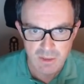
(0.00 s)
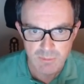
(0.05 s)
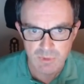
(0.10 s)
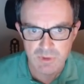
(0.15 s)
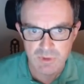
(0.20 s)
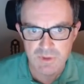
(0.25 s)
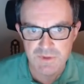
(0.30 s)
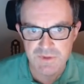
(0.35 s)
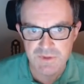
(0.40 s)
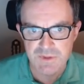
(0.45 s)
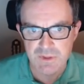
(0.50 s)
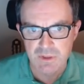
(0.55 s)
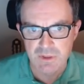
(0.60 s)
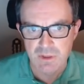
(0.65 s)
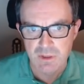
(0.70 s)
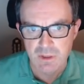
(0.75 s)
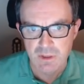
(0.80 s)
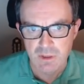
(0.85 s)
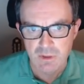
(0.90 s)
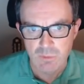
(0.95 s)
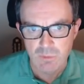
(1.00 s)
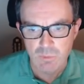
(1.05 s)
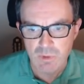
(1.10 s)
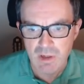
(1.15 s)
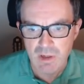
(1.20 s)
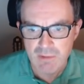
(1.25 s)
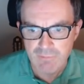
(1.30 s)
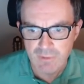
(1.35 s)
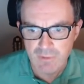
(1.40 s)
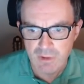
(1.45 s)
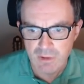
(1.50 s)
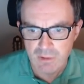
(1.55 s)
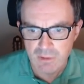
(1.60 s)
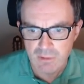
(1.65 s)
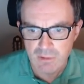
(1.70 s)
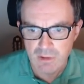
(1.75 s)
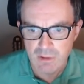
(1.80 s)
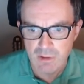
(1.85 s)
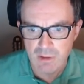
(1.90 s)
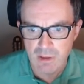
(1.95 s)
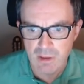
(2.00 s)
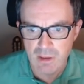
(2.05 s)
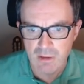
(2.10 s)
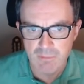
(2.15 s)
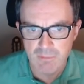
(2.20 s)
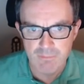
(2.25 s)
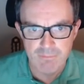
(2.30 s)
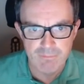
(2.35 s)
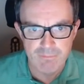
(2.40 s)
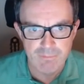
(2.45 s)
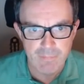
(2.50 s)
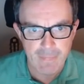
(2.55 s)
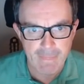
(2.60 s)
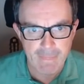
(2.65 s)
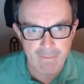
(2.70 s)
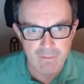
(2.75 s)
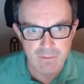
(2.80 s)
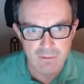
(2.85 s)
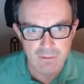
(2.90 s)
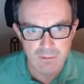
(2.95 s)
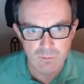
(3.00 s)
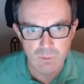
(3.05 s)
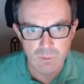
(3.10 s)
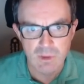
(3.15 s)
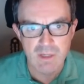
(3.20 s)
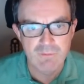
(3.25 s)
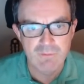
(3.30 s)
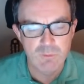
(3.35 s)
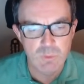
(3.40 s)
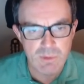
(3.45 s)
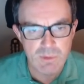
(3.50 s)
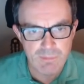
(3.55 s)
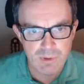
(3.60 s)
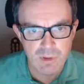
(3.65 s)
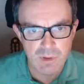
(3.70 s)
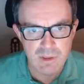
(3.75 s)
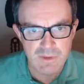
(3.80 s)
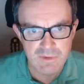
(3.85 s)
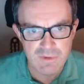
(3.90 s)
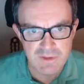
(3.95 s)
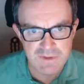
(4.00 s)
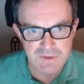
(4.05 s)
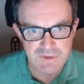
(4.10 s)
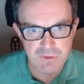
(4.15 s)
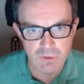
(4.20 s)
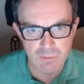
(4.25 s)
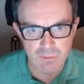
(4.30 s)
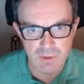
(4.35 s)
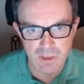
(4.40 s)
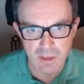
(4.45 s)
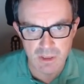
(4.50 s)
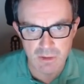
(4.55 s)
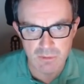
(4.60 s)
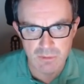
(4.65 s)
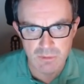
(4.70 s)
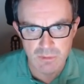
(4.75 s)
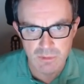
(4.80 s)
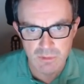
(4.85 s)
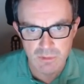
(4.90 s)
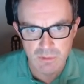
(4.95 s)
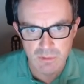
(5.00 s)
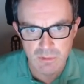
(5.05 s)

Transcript: Because wherever, um, whatever we put in this domino,